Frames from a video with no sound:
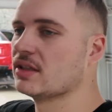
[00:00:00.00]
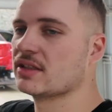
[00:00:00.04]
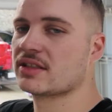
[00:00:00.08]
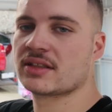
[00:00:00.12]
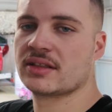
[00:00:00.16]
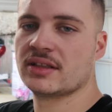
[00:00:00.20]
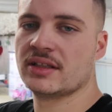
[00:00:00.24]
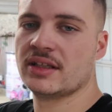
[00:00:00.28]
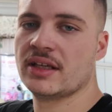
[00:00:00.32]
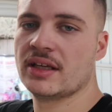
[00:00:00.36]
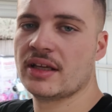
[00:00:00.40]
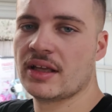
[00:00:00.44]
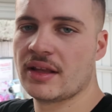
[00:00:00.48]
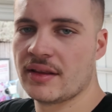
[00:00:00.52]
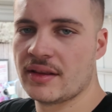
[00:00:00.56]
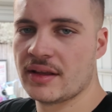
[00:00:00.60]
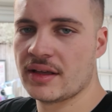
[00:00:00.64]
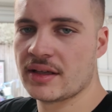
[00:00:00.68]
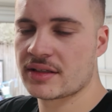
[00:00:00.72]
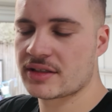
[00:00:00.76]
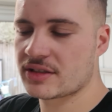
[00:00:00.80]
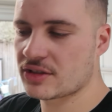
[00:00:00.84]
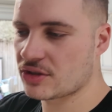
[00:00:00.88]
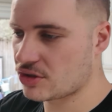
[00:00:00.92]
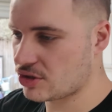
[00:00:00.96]
Let's clear
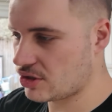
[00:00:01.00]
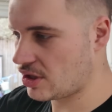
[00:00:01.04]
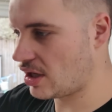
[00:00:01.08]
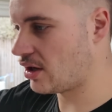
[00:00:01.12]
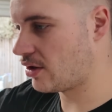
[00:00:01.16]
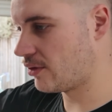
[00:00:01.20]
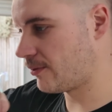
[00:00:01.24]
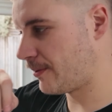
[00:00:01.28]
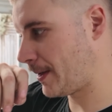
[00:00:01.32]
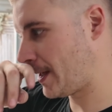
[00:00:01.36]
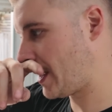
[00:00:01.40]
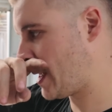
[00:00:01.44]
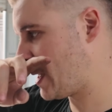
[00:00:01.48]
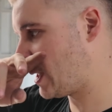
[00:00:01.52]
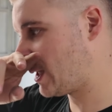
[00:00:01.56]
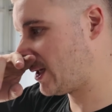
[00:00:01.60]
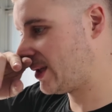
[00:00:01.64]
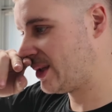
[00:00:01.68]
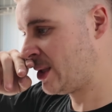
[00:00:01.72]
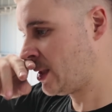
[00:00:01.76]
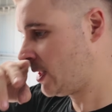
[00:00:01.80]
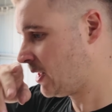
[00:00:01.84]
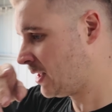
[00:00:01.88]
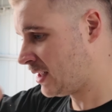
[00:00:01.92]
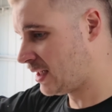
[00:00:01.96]
this shelf
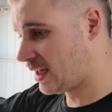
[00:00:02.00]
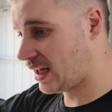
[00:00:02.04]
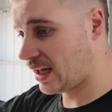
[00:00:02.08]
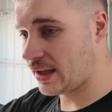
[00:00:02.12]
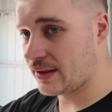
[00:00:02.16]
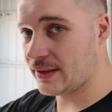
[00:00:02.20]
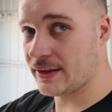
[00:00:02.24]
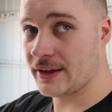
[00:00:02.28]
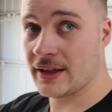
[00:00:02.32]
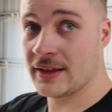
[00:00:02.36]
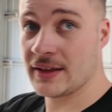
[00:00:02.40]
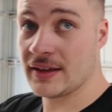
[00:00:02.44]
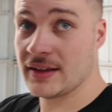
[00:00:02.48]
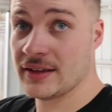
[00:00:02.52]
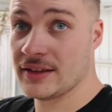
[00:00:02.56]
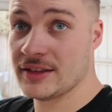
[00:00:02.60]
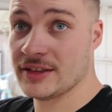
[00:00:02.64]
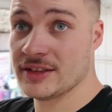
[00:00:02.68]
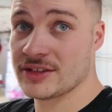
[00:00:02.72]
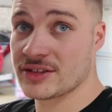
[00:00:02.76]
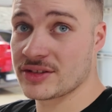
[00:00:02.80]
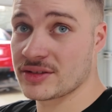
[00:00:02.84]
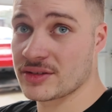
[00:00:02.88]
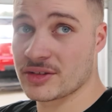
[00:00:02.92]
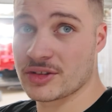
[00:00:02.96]
out, and then it
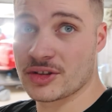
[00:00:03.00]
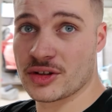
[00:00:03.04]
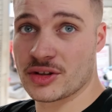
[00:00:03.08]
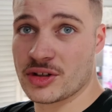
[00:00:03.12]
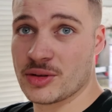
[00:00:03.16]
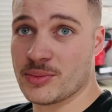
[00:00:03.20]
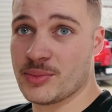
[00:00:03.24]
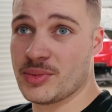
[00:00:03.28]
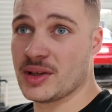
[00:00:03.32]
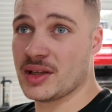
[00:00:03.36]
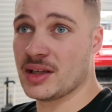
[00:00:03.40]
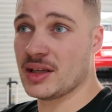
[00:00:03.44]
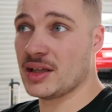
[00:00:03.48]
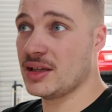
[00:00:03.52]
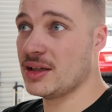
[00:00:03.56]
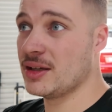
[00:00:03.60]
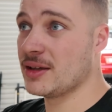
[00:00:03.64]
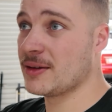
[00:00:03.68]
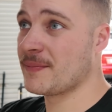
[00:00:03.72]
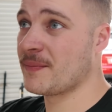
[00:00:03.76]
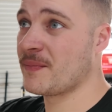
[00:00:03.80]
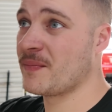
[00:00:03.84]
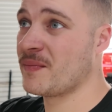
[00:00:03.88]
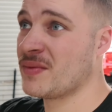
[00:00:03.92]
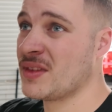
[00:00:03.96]
is gonna
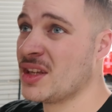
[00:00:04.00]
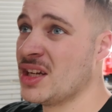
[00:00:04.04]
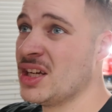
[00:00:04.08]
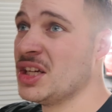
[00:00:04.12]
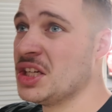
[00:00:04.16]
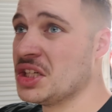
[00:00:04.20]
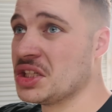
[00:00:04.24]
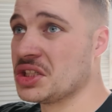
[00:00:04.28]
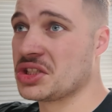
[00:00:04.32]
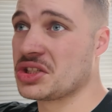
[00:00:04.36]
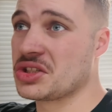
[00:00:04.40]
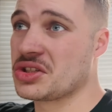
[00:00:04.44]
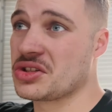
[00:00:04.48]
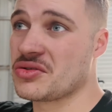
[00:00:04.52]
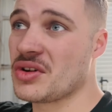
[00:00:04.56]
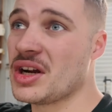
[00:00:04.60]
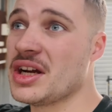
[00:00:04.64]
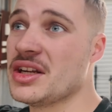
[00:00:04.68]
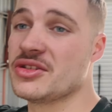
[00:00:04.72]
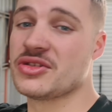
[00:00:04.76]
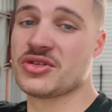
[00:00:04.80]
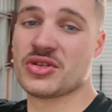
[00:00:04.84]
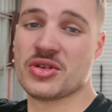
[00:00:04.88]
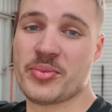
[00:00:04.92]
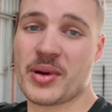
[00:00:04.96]
be
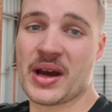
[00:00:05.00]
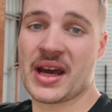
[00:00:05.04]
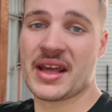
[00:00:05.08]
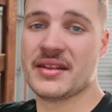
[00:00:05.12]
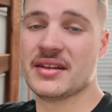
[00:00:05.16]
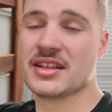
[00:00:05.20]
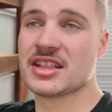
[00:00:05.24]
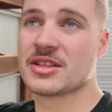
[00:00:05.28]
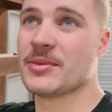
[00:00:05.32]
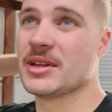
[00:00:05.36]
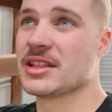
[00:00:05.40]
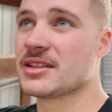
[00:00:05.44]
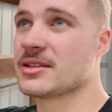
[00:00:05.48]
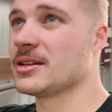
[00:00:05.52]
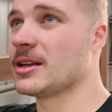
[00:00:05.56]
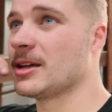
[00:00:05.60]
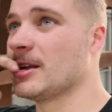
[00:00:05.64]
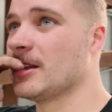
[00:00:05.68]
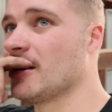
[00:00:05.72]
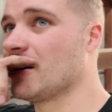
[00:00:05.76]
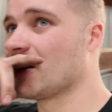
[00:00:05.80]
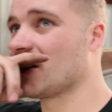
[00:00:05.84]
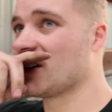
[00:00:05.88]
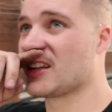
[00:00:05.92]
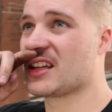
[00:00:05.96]
straight to paint this
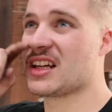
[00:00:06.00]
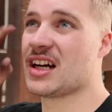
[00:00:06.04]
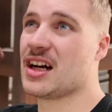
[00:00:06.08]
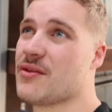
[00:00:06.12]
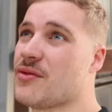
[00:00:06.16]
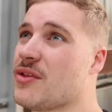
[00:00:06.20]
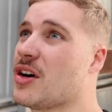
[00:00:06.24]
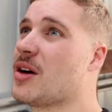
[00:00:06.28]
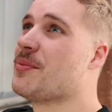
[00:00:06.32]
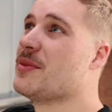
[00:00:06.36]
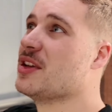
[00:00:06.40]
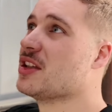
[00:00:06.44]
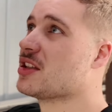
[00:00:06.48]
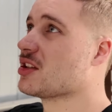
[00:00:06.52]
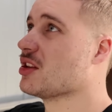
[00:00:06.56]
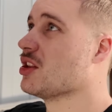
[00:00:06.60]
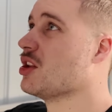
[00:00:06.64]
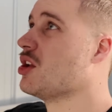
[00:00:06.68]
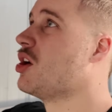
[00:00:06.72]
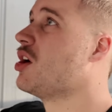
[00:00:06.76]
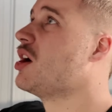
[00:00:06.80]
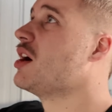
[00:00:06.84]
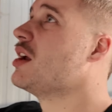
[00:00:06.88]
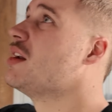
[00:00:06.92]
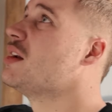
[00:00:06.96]
mezzanine. I've got to cover up this
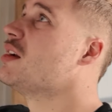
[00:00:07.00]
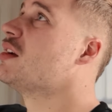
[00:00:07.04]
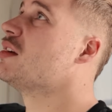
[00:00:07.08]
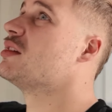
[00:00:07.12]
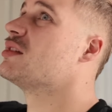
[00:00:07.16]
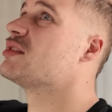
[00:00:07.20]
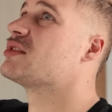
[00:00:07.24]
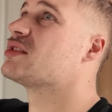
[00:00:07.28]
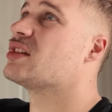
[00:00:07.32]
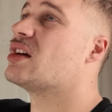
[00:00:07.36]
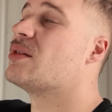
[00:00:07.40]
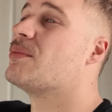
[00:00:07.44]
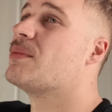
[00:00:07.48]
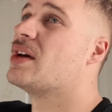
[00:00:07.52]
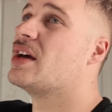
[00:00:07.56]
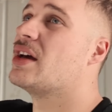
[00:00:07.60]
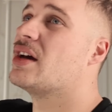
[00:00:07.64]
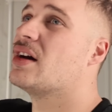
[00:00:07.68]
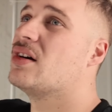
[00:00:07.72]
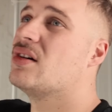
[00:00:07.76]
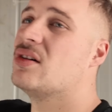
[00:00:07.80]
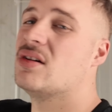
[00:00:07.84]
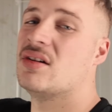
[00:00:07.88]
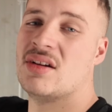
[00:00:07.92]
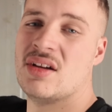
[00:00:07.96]
light
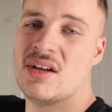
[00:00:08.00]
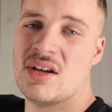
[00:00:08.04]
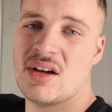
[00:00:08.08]
somehow.